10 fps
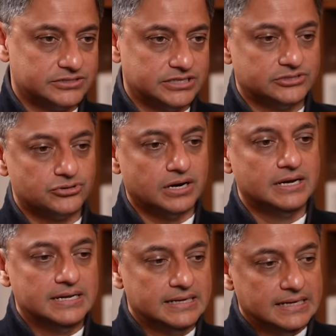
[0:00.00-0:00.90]
changed. So
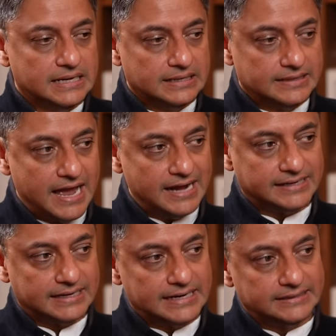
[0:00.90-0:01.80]
that
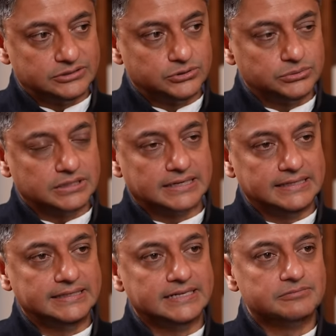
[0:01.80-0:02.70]
led to a
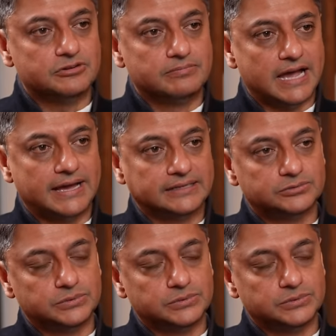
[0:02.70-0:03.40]
cleaning up of banks,